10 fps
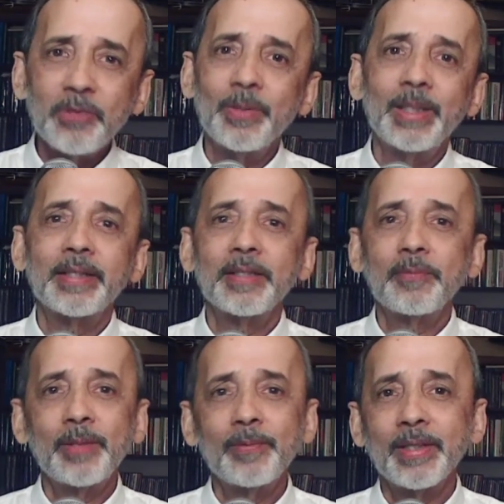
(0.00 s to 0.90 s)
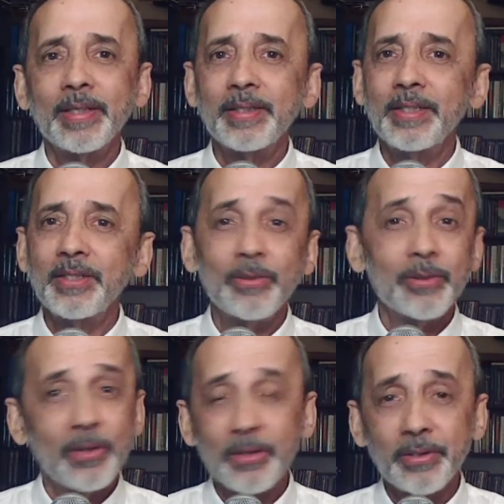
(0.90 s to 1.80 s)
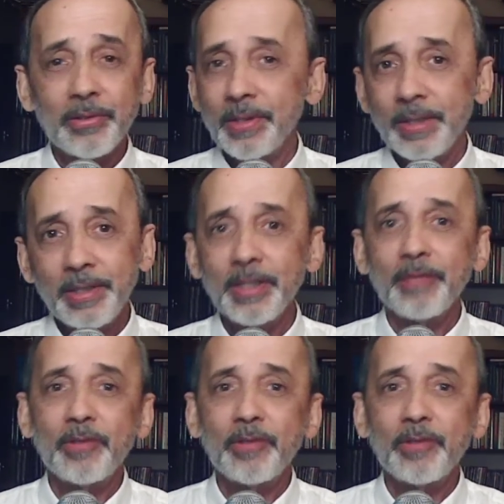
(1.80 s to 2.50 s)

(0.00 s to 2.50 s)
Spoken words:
belittle people like these, though God knows they deserve to